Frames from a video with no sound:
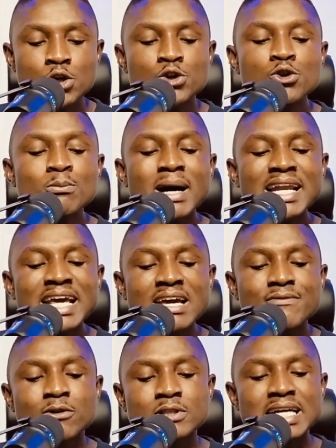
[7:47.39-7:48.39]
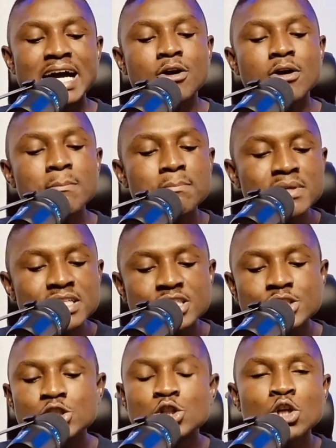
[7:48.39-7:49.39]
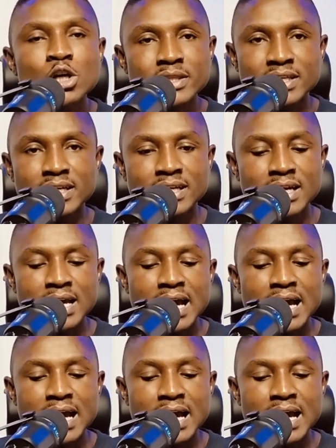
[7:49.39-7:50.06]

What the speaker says: Human effort accomplishes nothing.